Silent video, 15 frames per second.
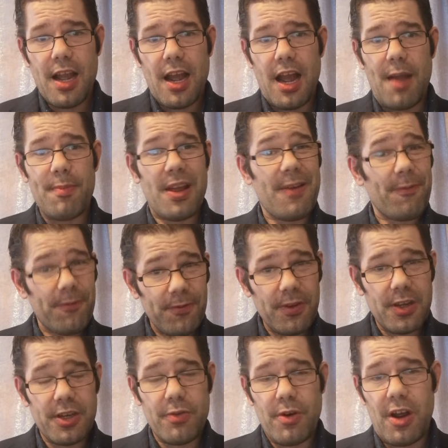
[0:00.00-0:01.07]
If
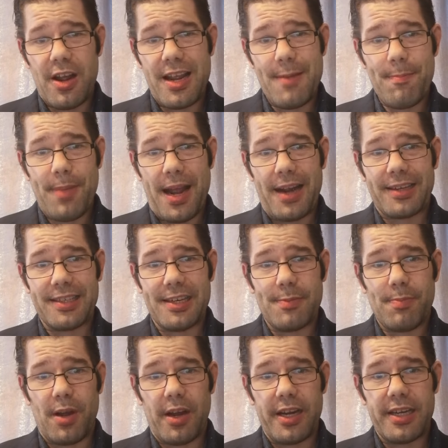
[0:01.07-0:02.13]
you are
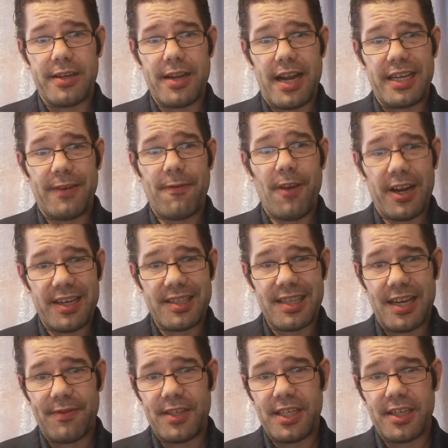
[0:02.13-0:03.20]
impacted by any fire
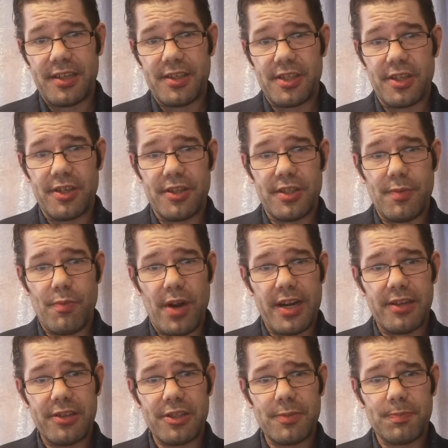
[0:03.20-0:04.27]
safety concerns in
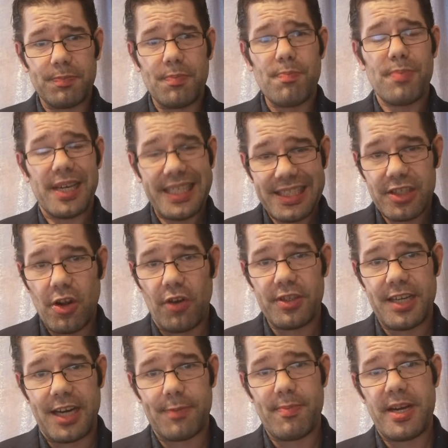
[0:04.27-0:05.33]
Wales, please
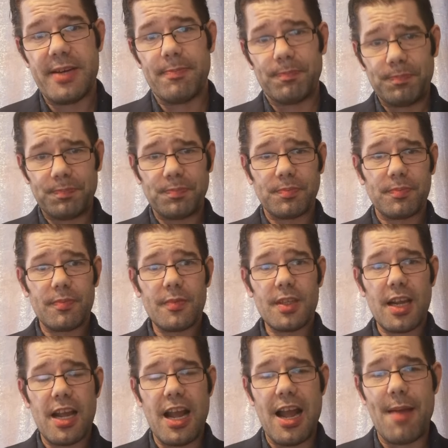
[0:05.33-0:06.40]
contact me.
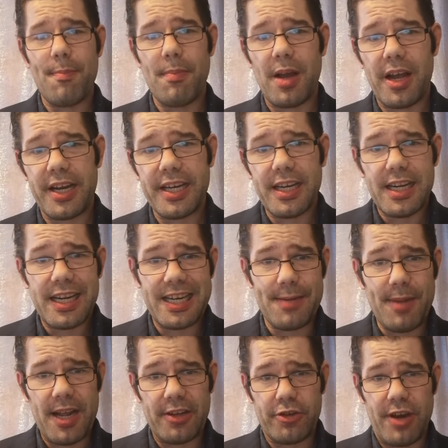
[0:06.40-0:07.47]
My
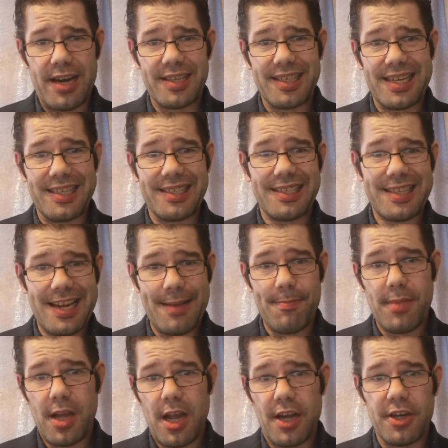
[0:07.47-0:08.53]
email address is
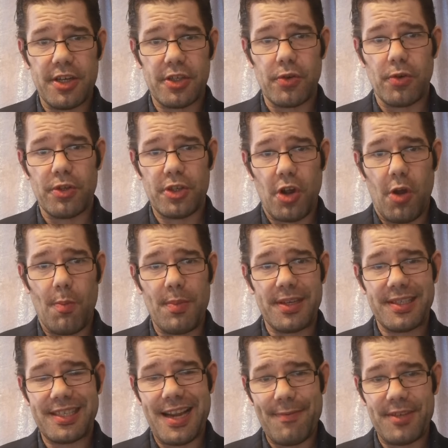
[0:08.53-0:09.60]

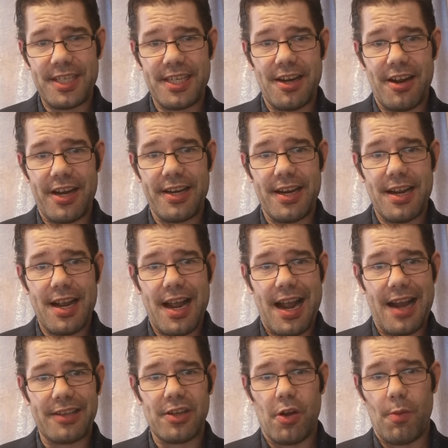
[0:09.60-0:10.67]

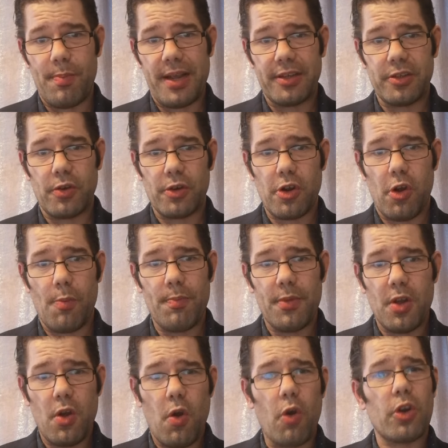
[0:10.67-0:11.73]
tim_tom79@hotmail.com,
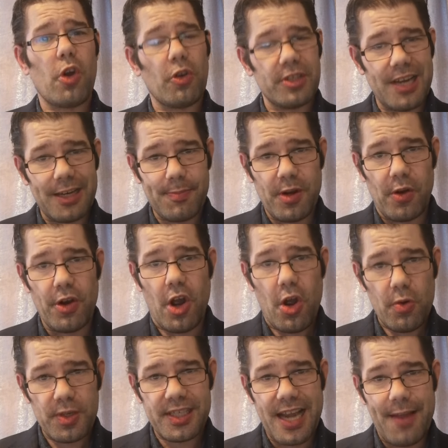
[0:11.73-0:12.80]
or contact me on
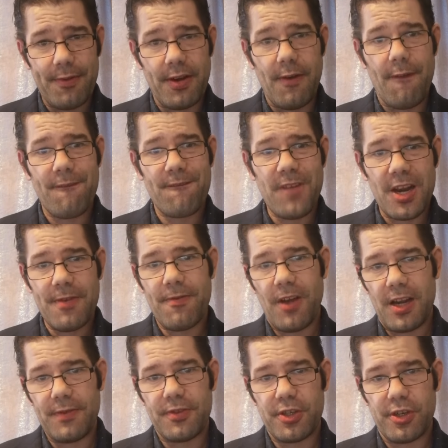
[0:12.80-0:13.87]

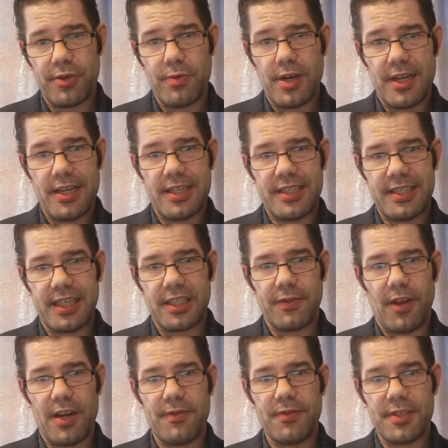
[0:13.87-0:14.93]
07552
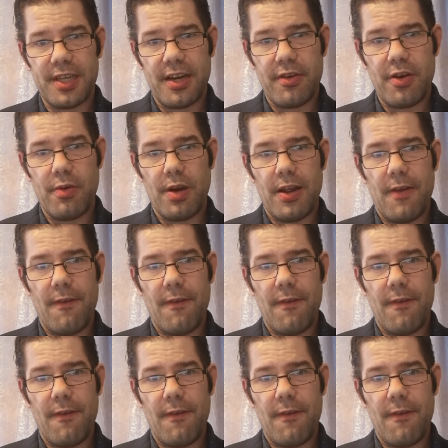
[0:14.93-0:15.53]
650